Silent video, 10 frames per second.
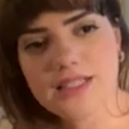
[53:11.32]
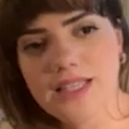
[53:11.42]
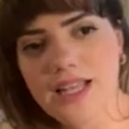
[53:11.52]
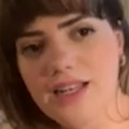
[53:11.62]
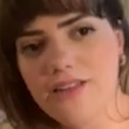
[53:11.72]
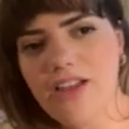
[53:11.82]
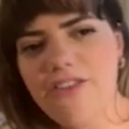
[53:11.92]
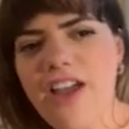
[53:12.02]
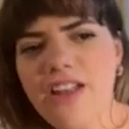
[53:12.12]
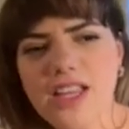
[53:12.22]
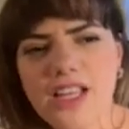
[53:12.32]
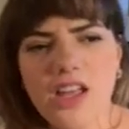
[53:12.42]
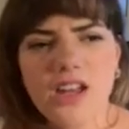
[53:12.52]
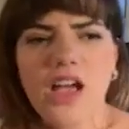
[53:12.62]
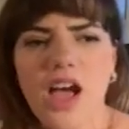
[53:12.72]
And I found like a lot
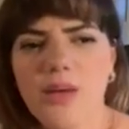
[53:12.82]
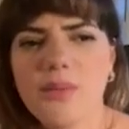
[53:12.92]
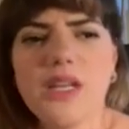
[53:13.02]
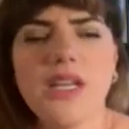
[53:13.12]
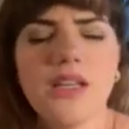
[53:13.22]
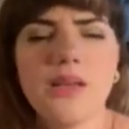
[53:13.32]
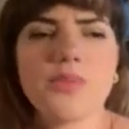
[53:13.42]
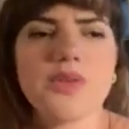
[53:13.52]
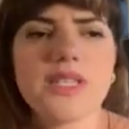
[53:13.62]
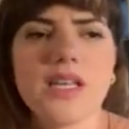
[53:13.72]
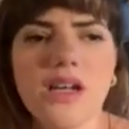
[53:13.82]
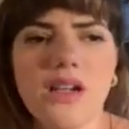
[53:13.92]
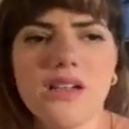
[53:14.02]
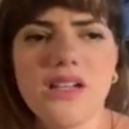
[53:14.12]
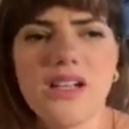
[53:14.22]
of comedy in
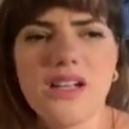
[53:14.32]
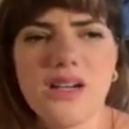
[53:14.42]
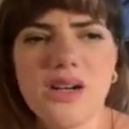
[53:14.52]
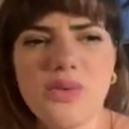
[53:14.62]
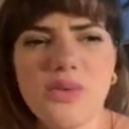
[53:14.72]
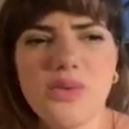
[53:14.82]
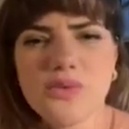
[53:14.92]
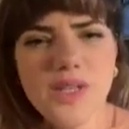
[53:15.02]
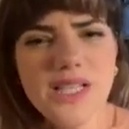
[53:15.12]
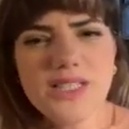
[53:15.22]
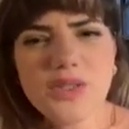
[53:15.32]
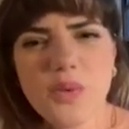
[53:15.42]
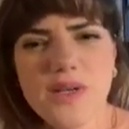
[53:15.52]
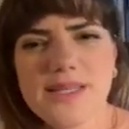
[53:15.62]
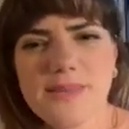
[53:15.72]
Brazil was really
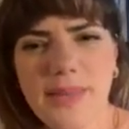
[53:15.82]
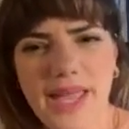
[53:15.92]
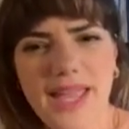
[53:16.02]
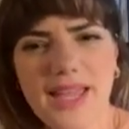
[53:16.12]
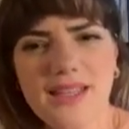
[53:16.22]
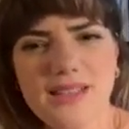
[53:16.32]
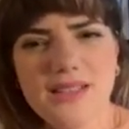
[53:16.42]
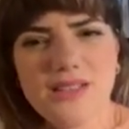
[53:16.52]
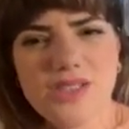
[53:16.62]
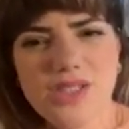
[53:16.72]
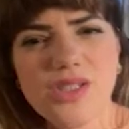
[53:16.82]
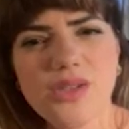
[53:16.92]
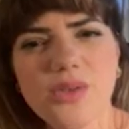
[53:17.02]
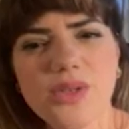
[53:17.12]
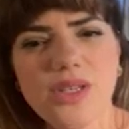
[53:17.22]
towards man
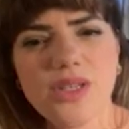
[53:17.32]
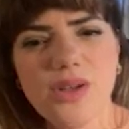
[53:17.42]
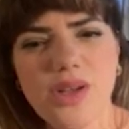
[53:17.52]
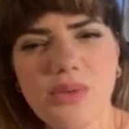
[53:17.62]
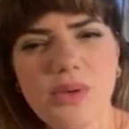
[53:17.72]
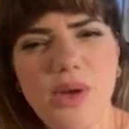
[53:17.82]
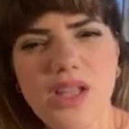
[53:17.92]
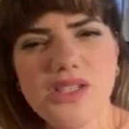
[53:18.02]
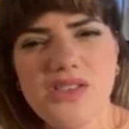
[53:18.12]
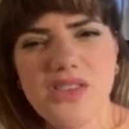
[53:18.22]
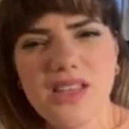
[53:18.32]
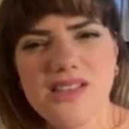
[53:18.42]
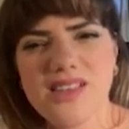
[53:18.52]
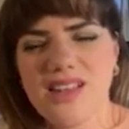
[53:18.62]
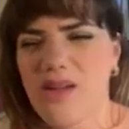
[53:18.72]
too. I would watch
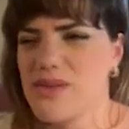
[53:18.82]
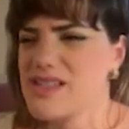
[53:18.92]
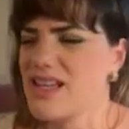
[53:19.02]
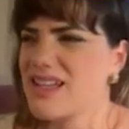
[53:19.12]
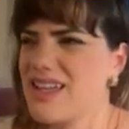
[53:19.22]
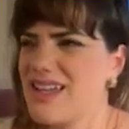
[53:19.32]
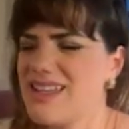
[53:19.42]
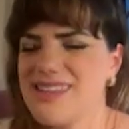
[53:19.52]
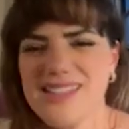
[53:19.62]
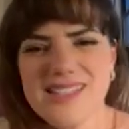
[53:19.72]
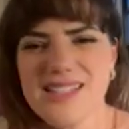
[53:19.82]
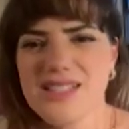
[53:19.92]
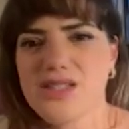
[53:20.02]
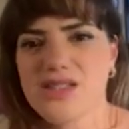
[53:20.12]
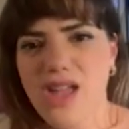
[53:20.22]
things and I was like, this
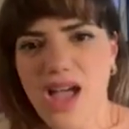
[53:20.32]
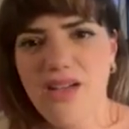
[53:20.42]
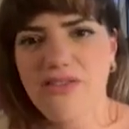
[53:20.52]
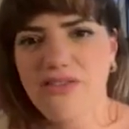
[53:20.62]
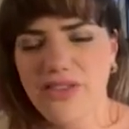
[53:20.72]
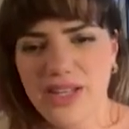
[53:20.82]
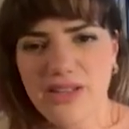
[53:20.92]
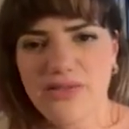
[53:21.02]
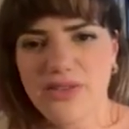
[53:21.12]
is not funny